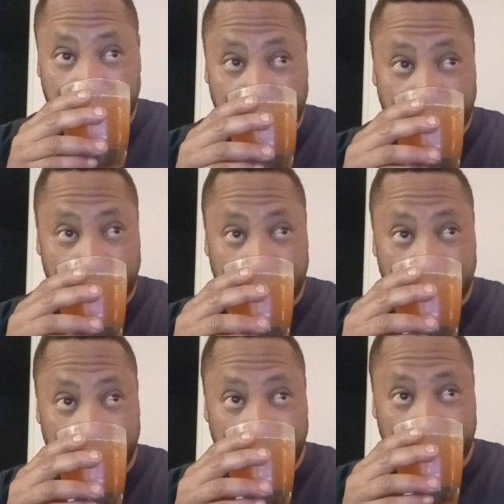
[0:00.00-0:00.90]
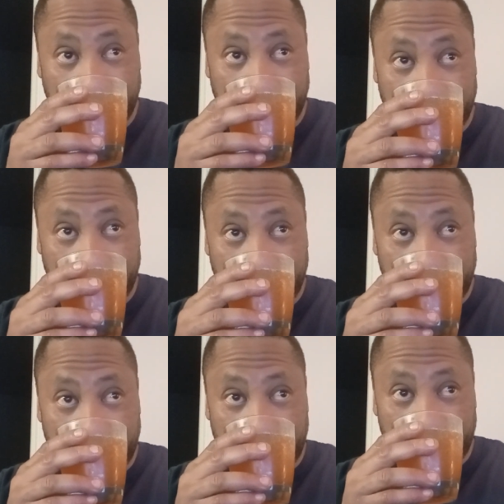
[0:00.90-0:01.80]

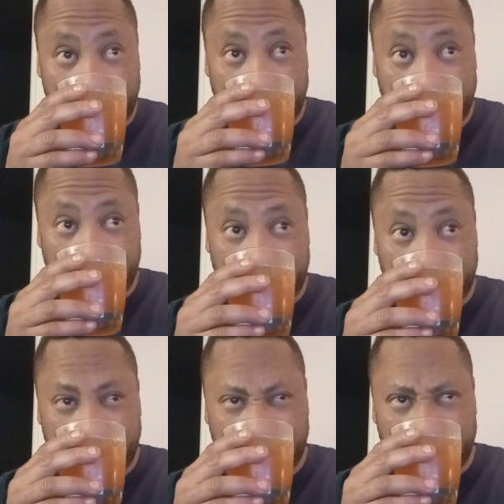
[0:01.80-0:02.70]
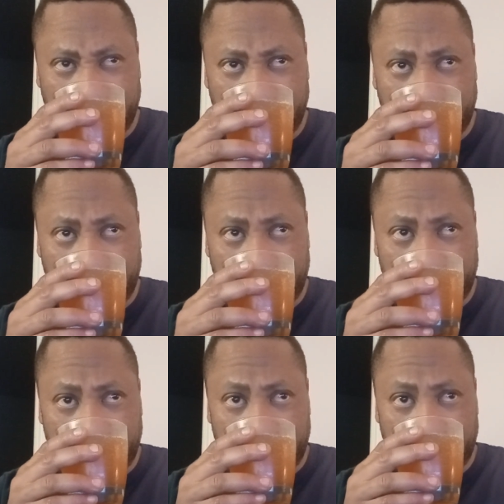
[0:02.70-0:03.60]

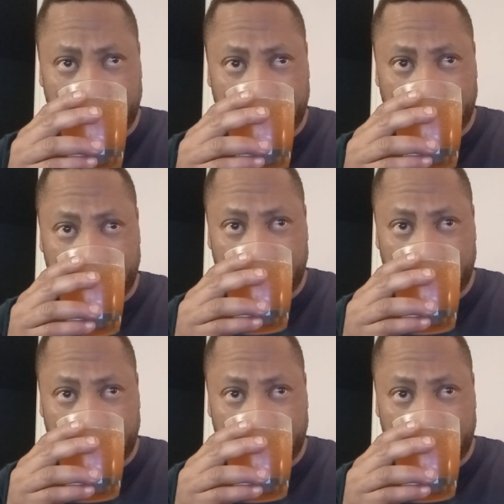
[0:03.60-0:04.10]
[no speech]